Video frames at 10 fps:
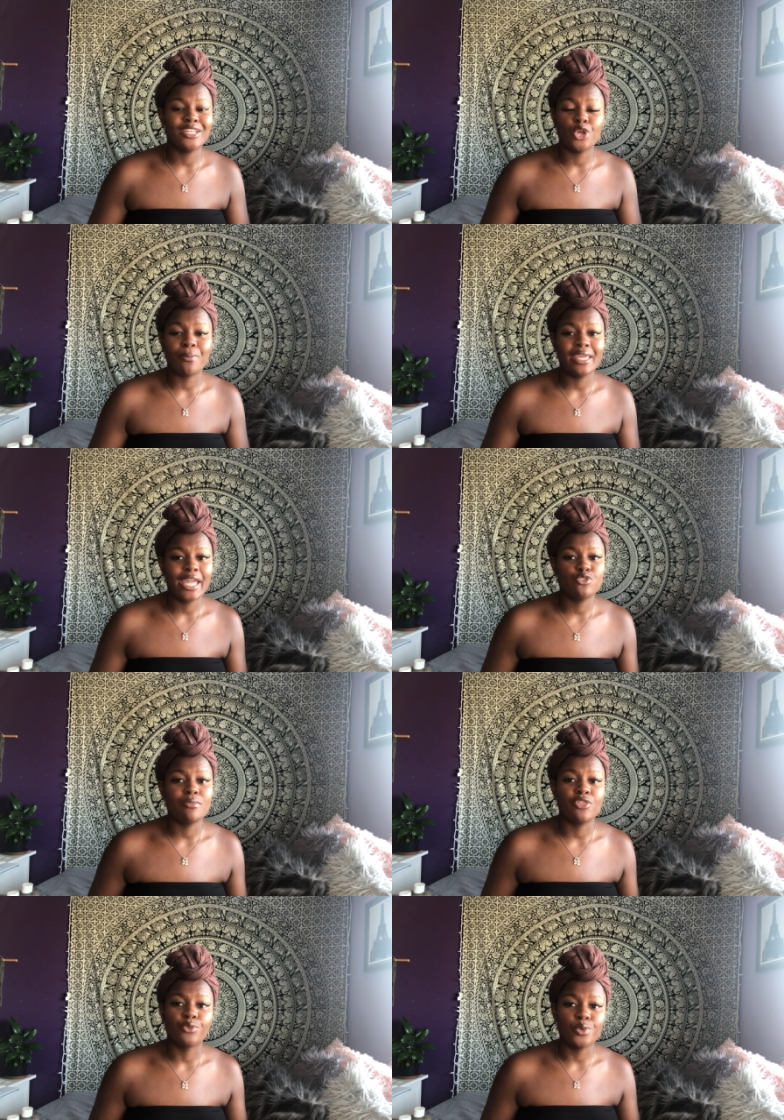and your pH will
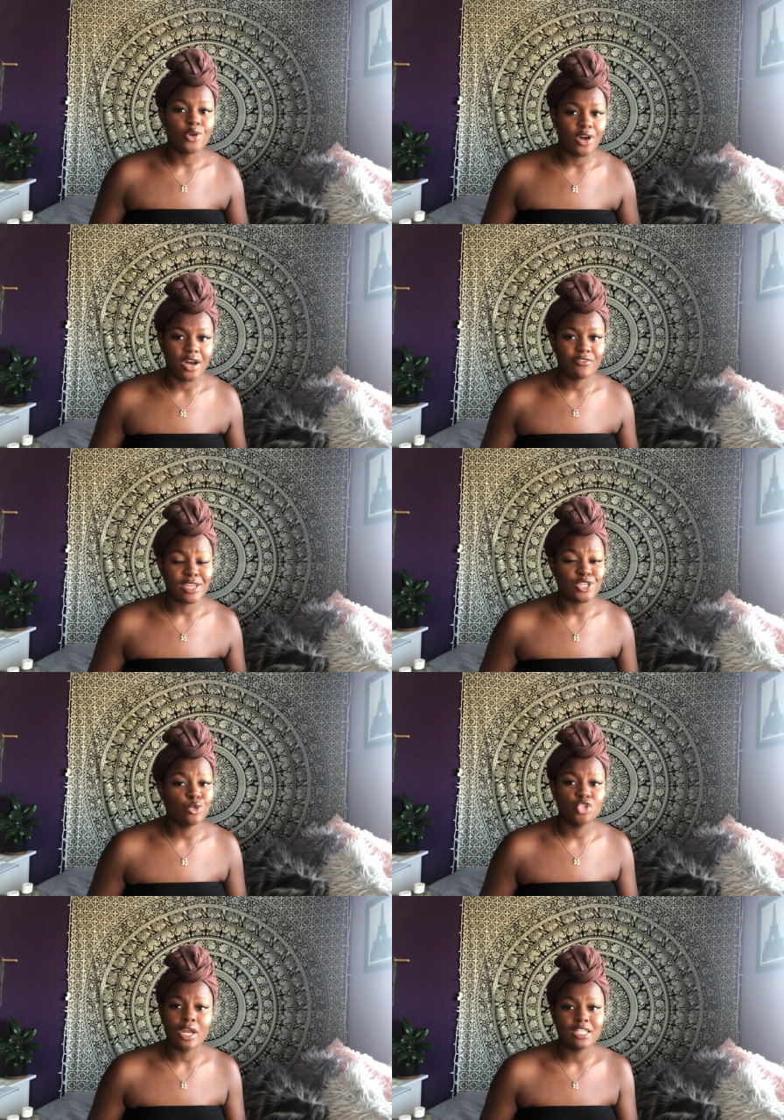be thrown off, and
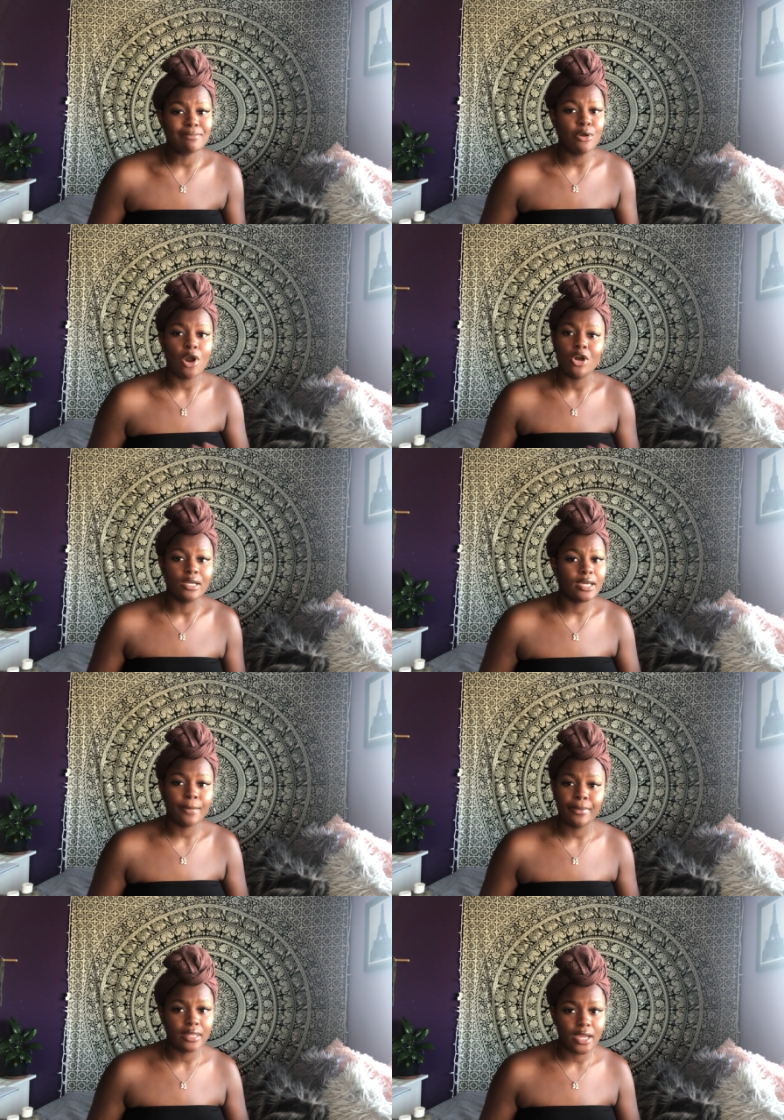you trying to smell all good
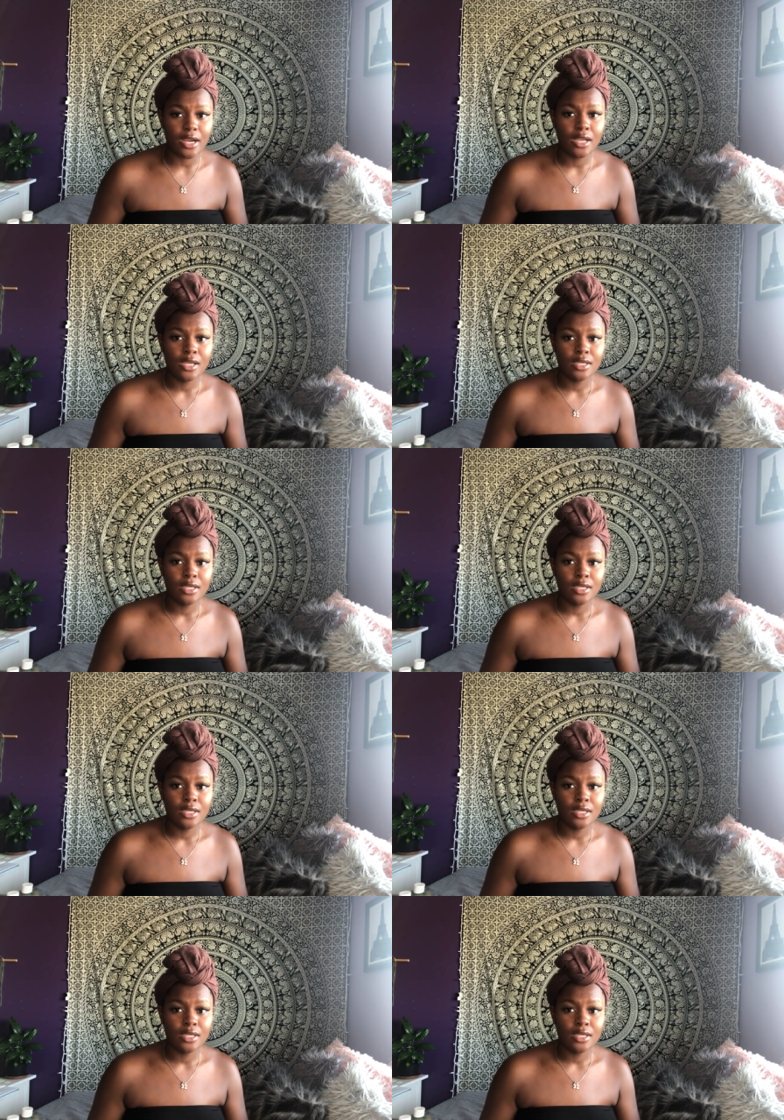up in there,